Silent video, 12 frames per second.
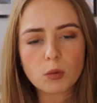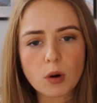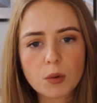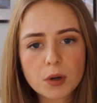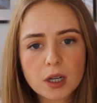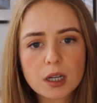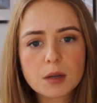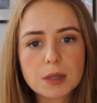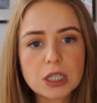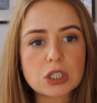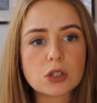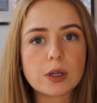What we're going to
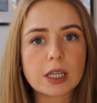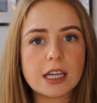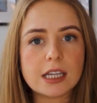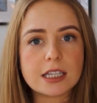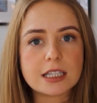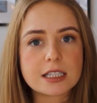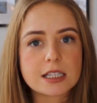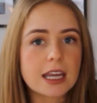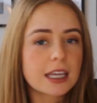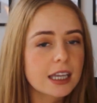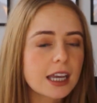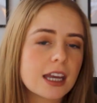be doing is
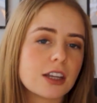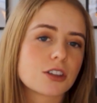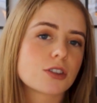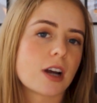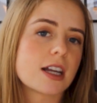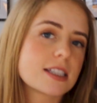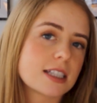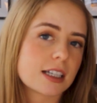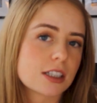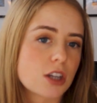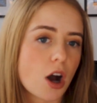taking interesting